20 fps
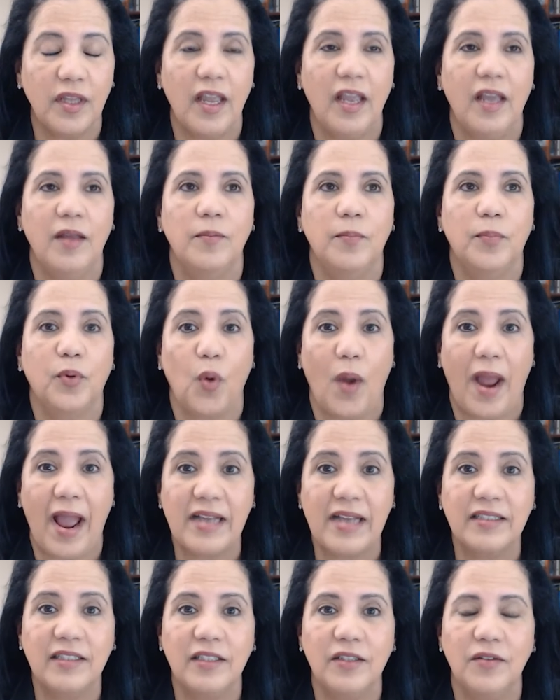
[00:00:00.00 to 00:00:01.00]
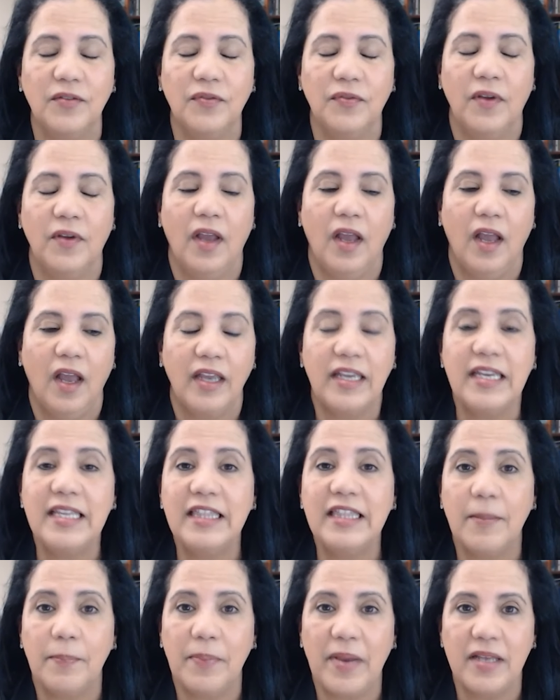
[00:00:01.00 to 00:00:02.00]
and proactive
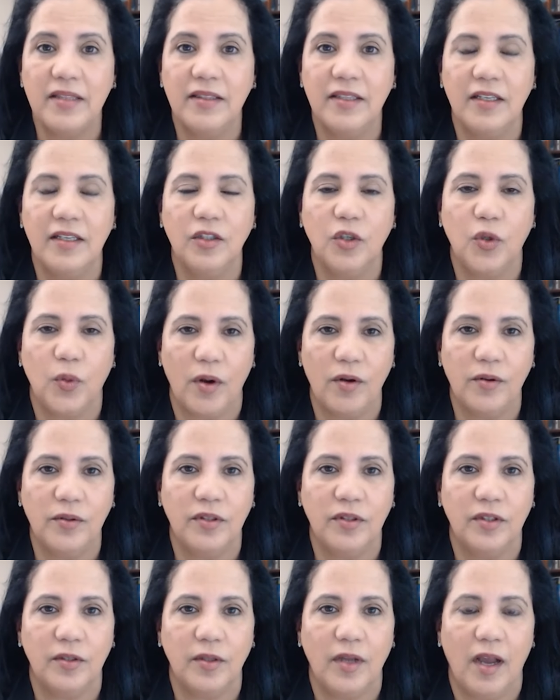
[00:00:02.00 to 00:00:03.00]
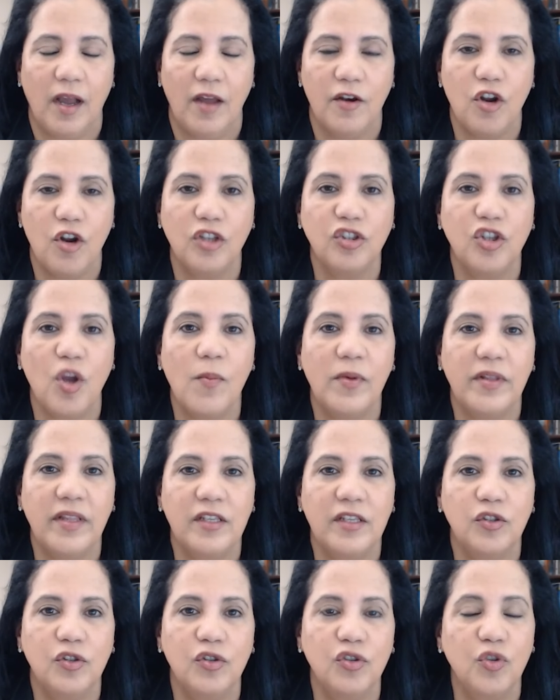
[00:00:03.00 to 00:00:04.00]
independent growth uh, not someone
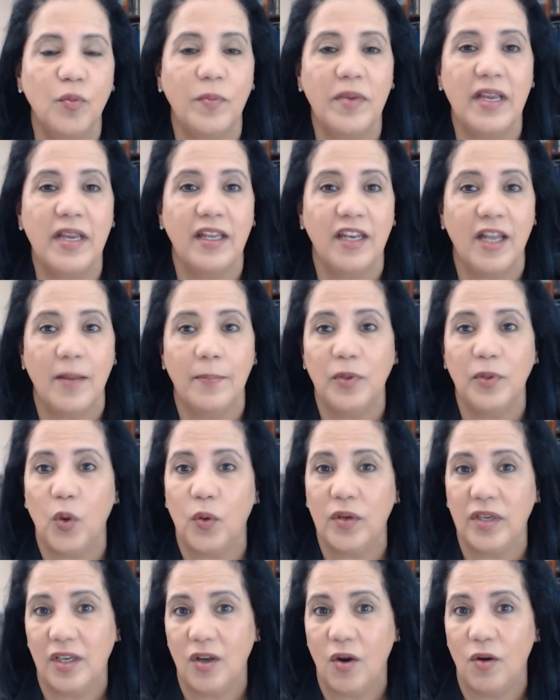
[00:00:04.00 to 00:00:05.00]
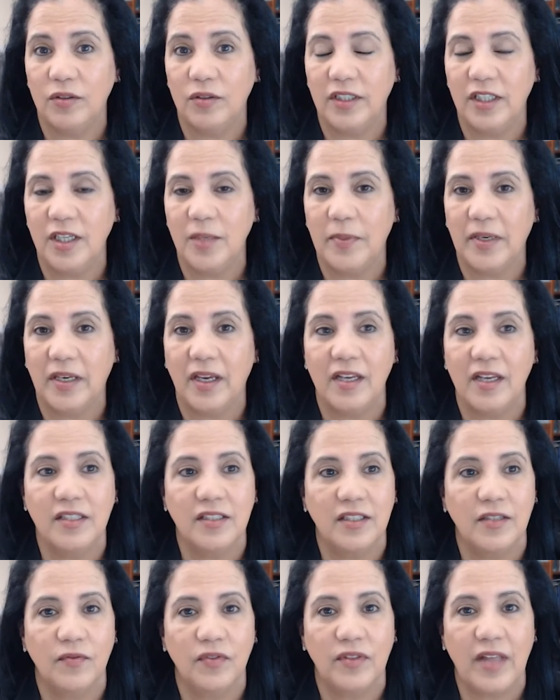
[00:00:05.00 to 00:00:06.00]
that is used to being an employee only
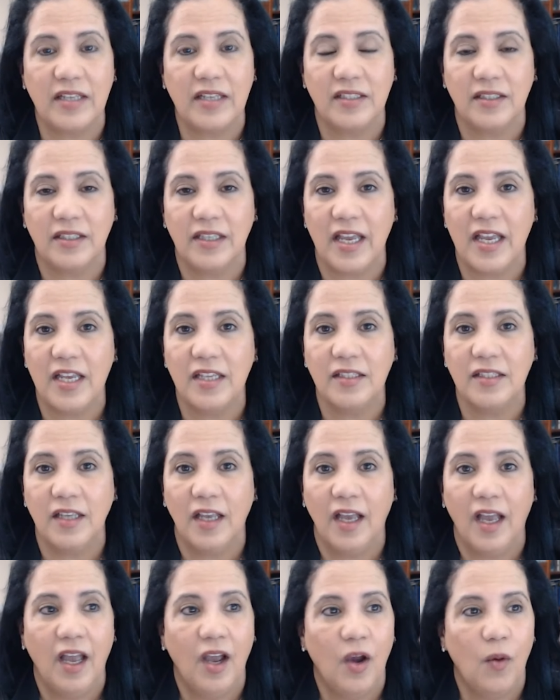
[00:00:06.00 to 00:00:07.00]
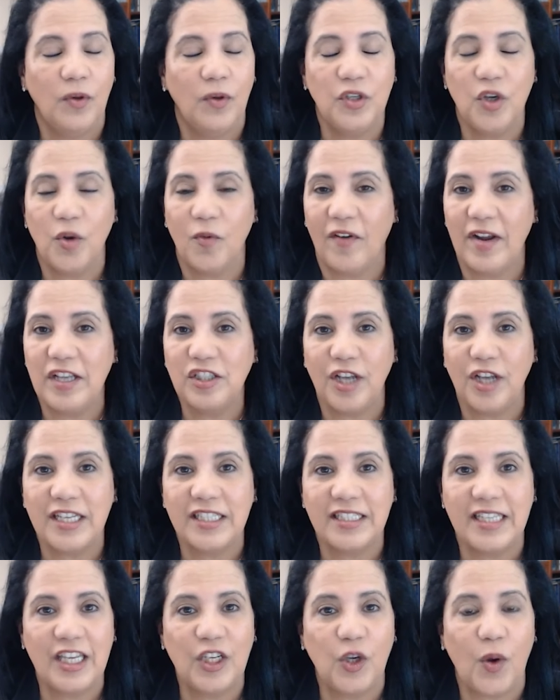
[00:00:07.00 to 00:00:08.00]
because if that's the case when you're a
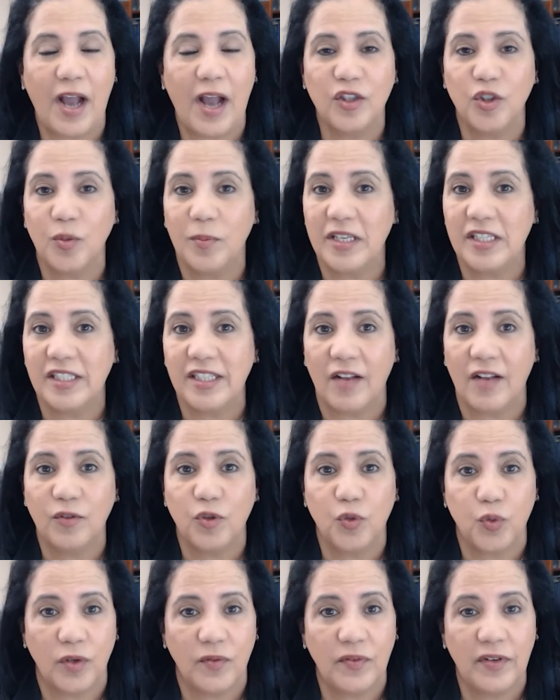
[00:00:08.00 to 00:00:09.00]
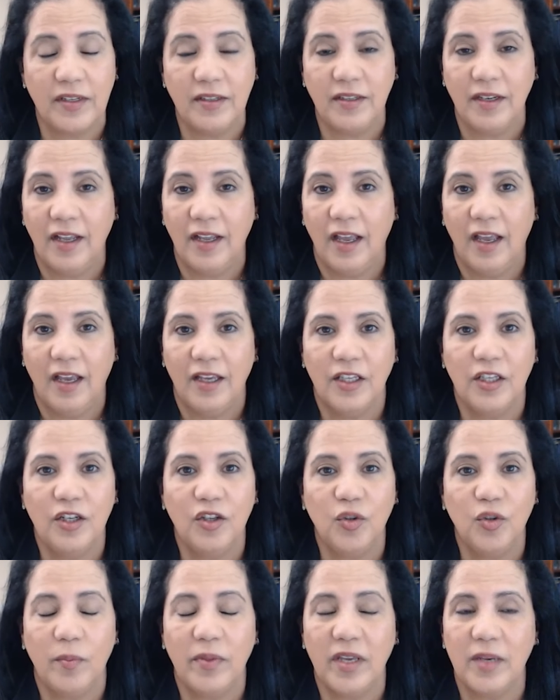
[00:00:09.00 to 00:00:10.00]
franchisee you have to be self-driven you
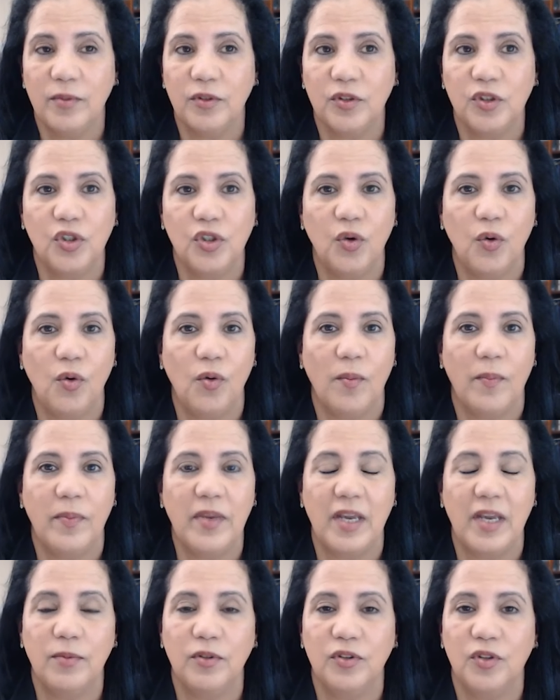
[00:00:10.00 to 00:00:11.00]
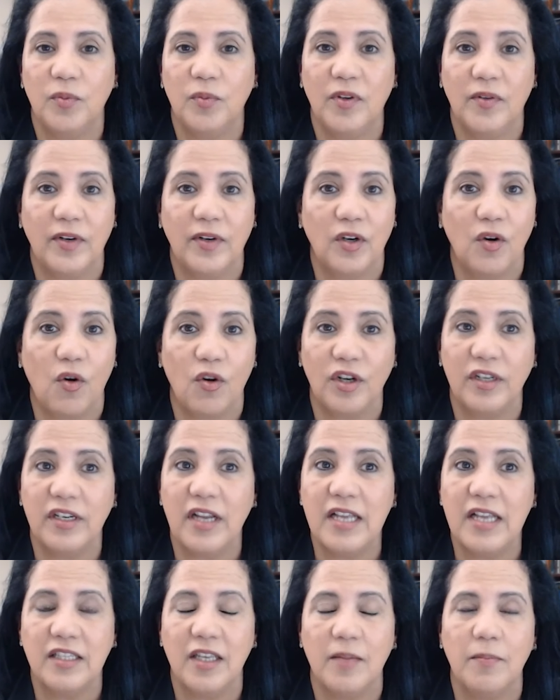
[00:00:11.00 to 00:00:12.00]
need to be able to be able to be very
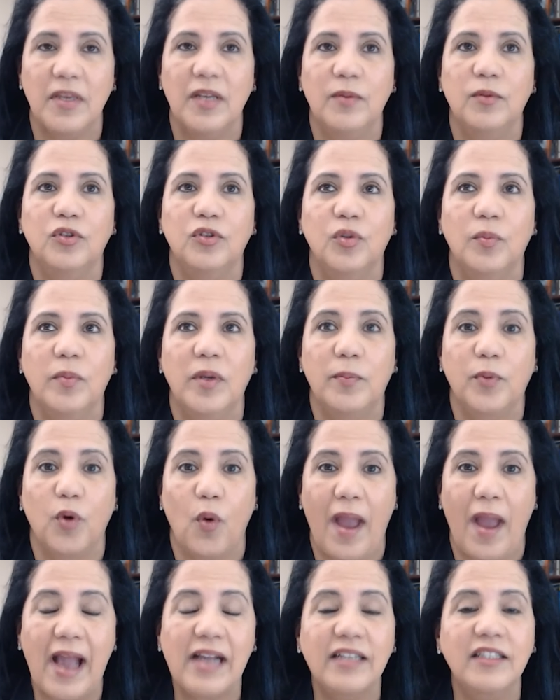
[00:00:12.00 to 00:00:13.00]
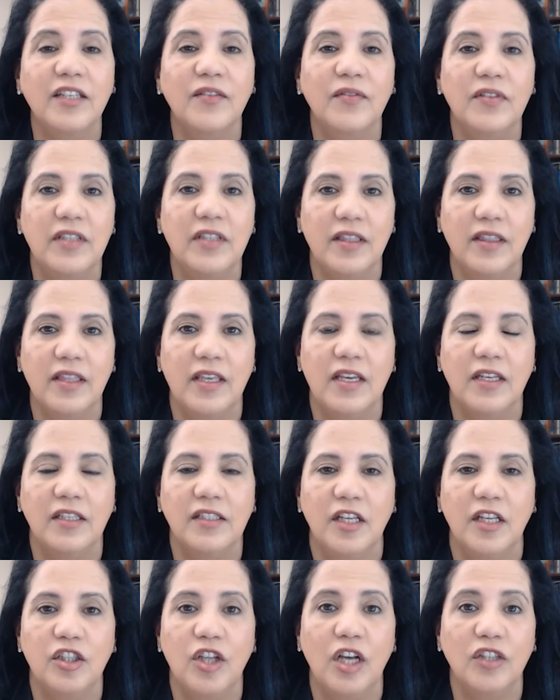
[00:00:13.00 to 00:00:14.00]
organized and be able to be proactive in the
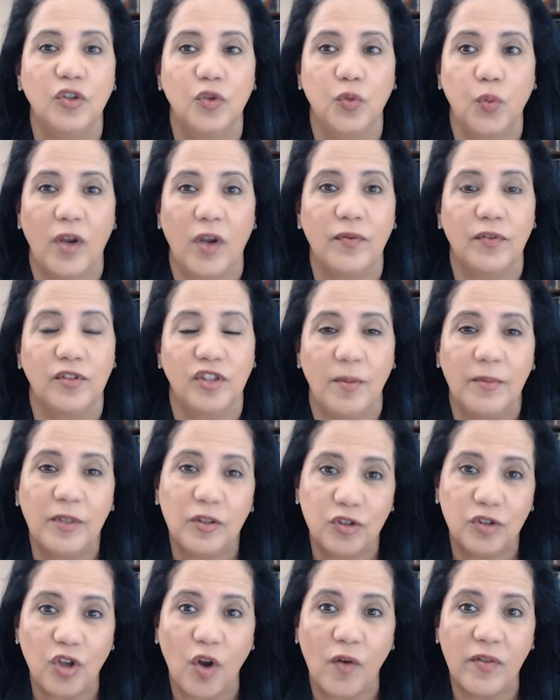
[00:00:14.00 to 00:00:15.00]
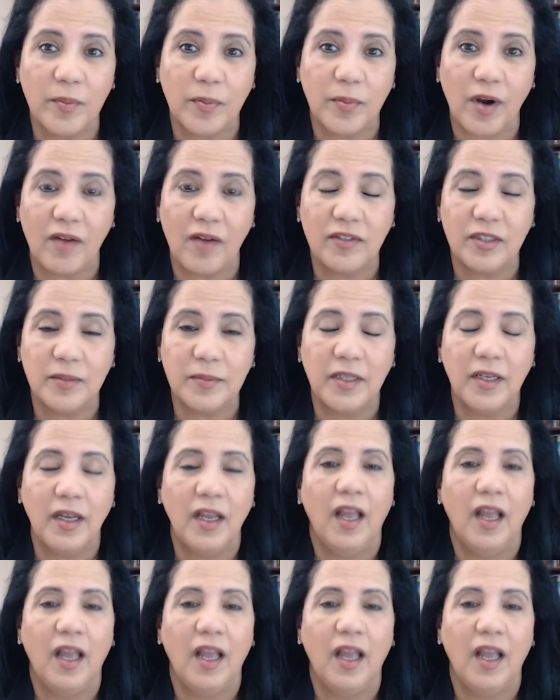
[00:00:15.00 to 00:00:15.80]
things and not just wait for somebody to solve the problem